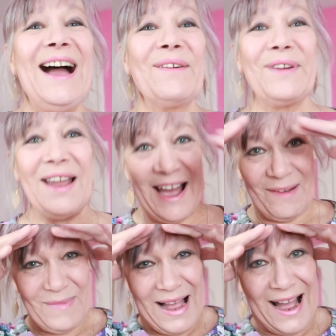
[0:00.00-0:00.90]
I'm going to
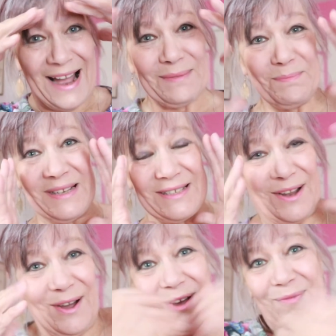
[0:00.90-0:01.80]
have my hat, my
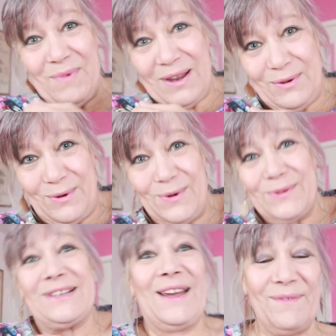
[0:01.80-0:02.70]
scarf, my
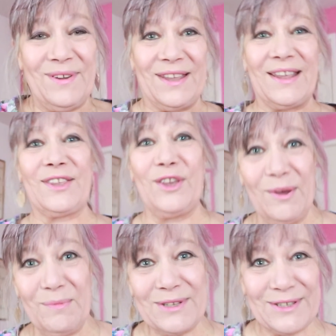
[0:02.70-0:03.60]
coat, everything,
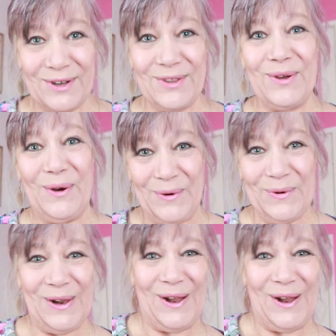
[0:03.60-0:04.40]
thermals on, the whole